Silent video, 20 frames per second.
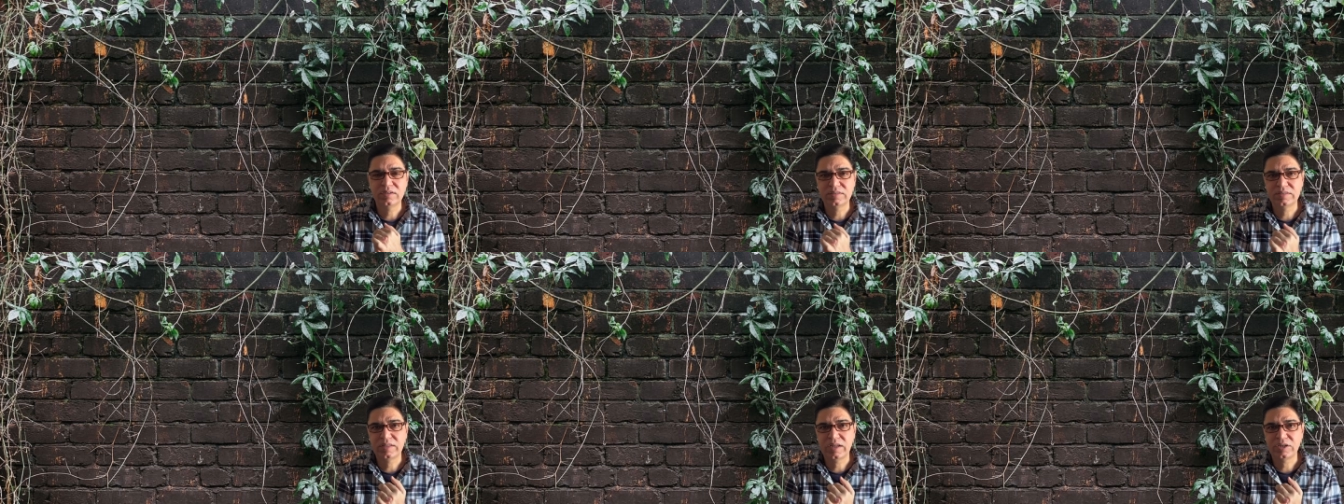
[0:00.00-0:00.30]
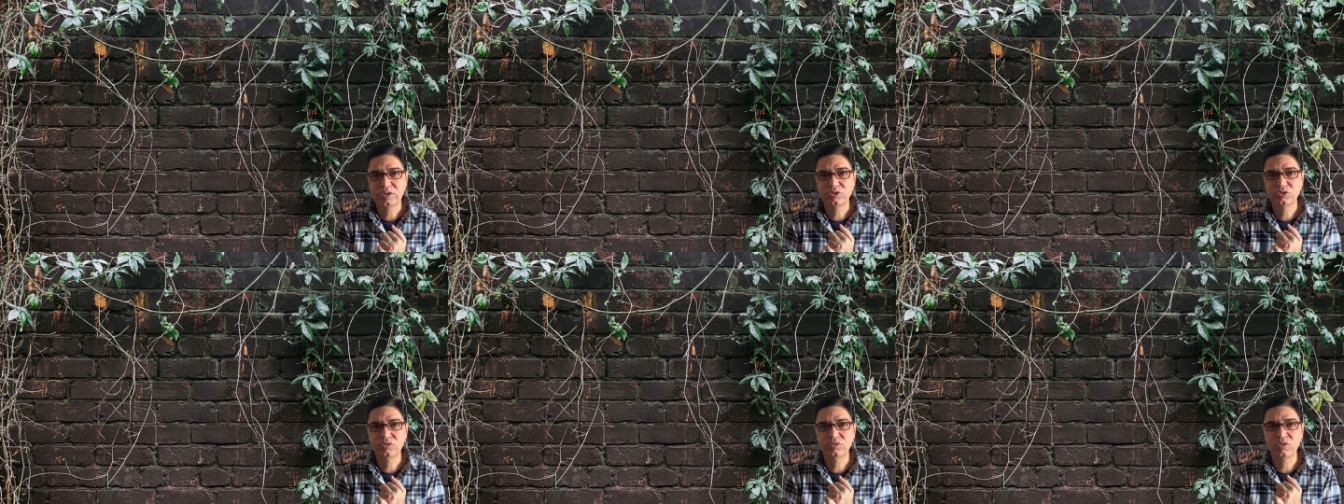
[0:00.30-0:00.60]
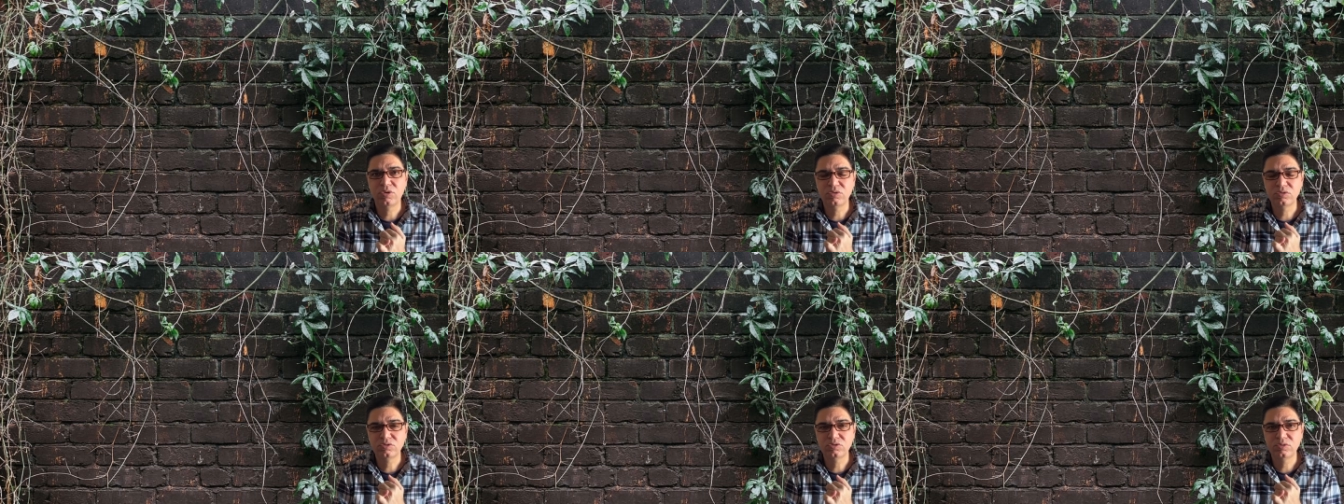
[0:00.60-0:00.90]
that should
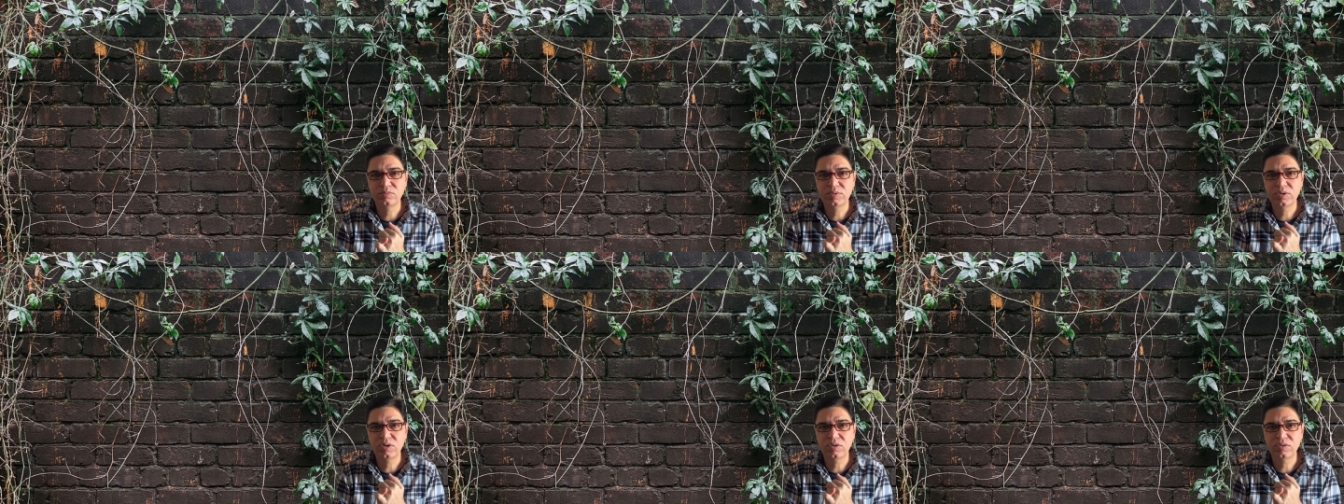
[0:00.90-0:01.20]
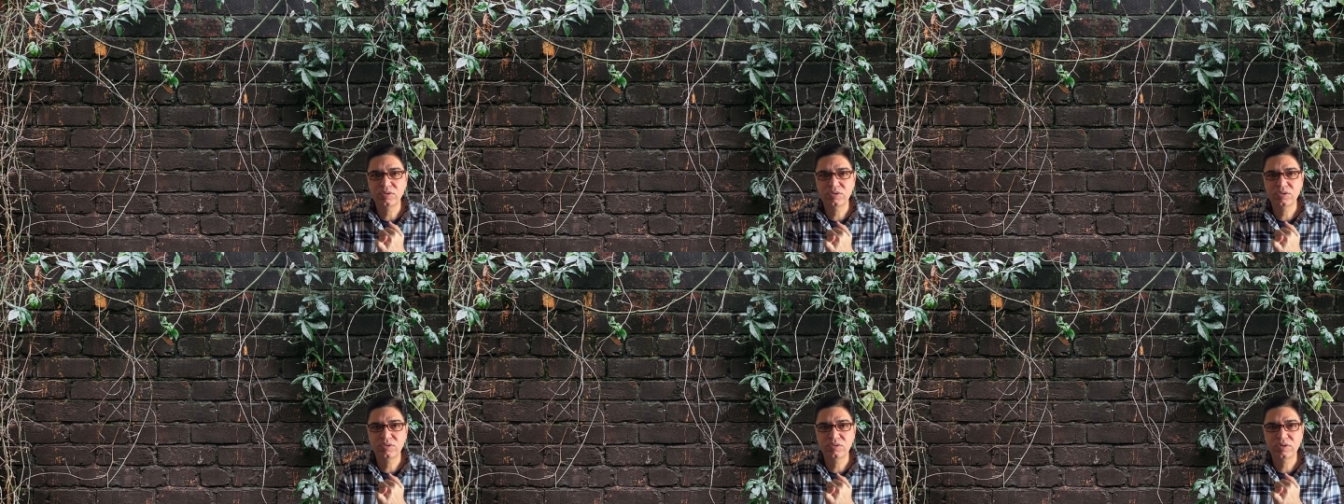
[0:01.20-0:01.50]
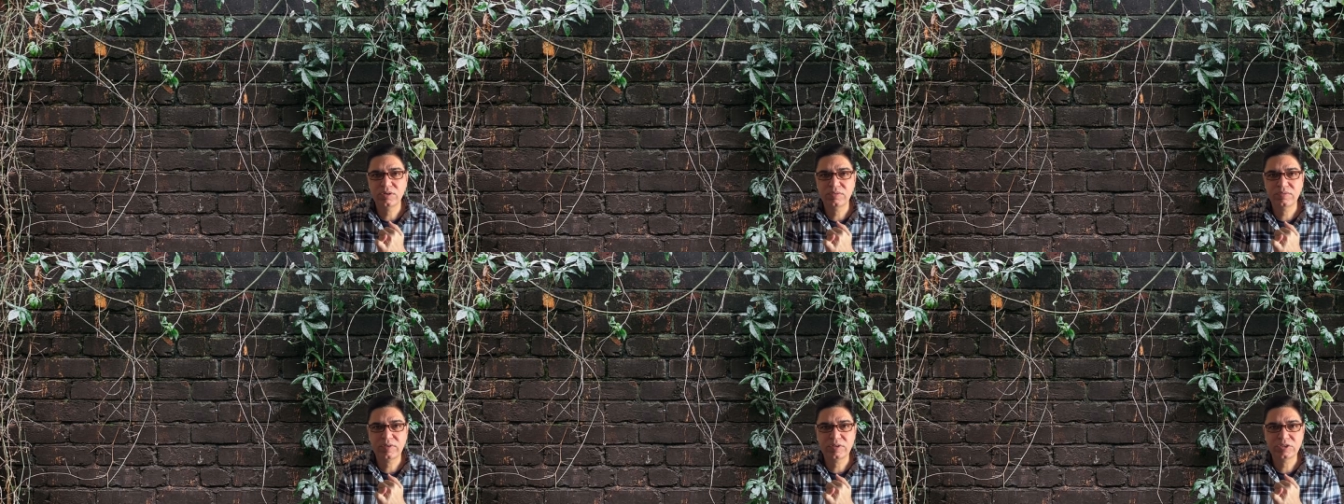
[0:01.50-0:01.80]
also be on your
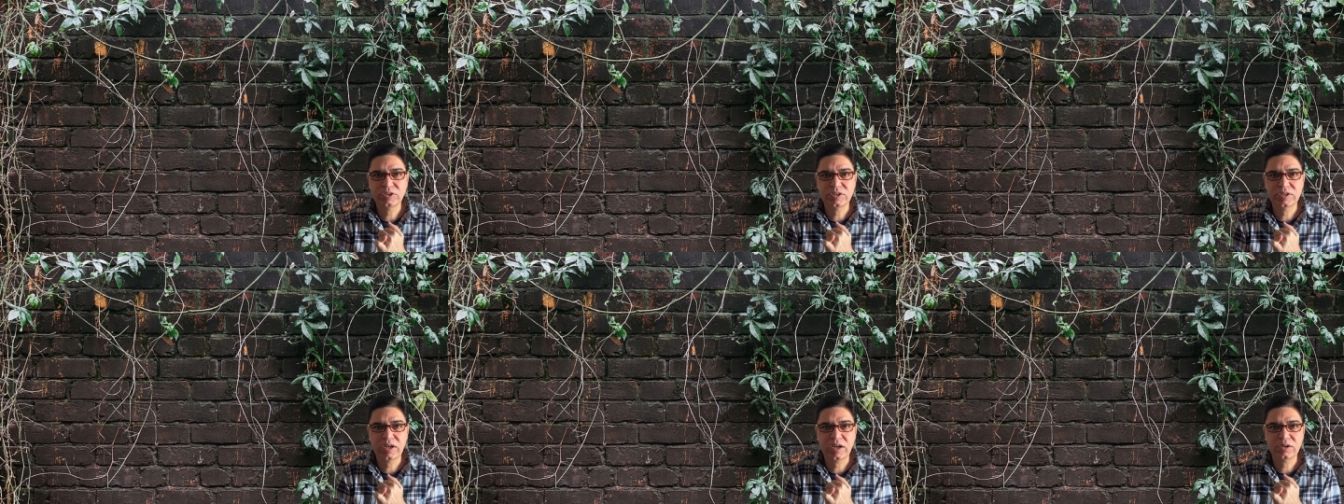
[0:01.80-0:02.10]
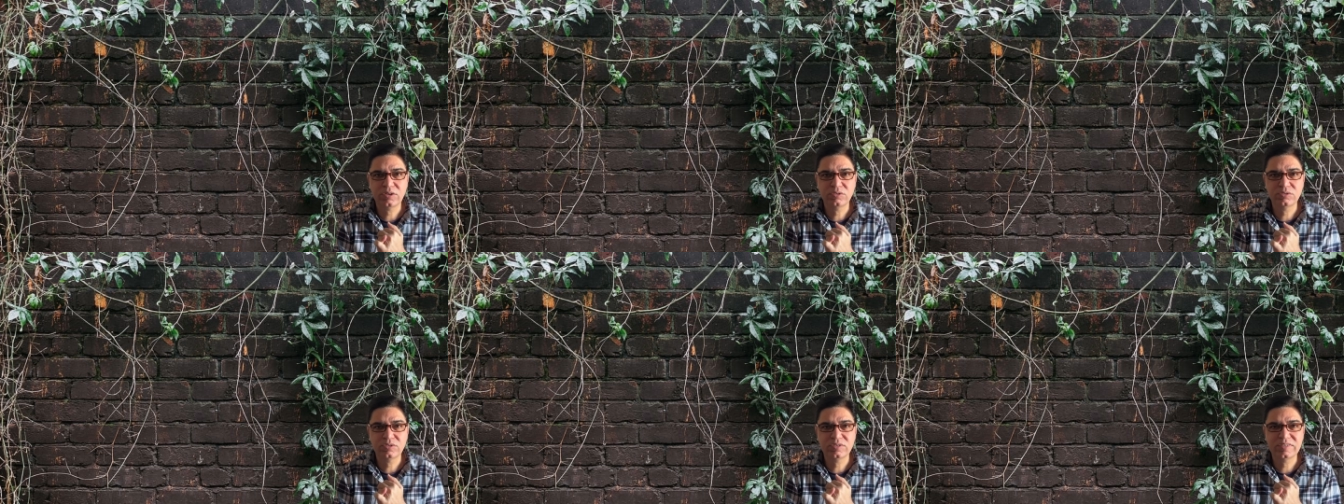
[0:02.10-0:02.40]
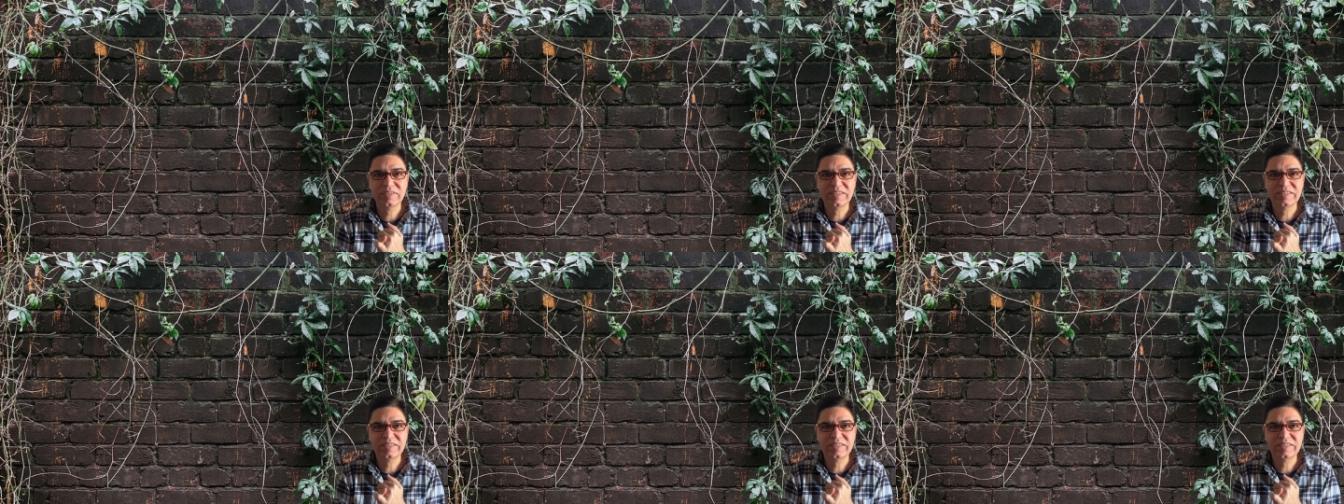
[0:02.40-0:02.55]
differential diagnosis.